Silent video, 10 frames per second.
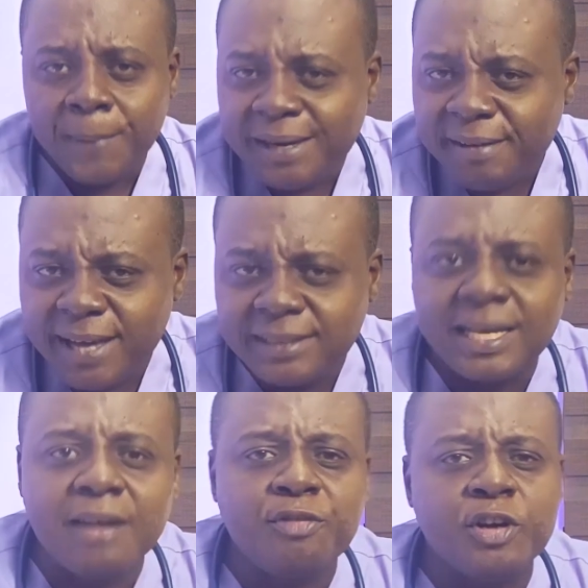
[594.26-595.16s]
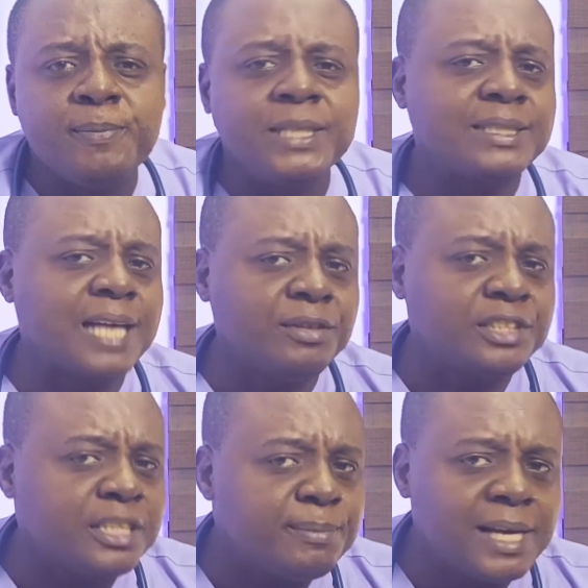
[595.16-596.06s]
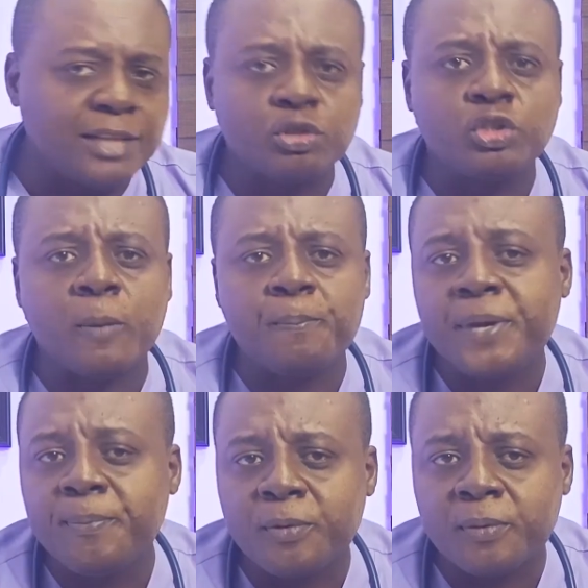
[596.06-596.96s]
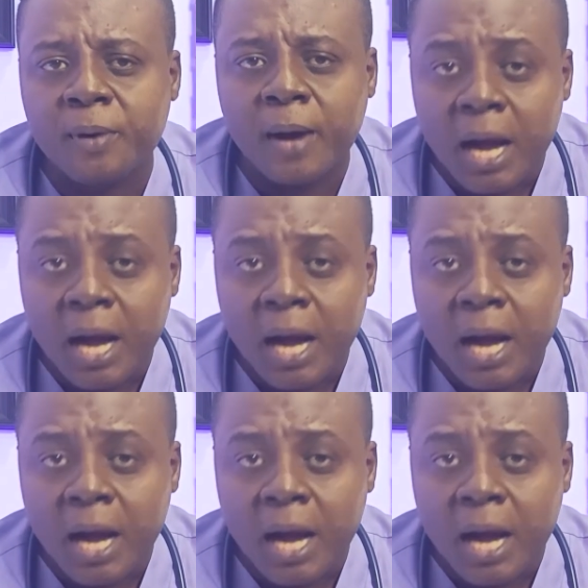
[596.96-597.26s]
Malaria and typhoid may sound similar to some people,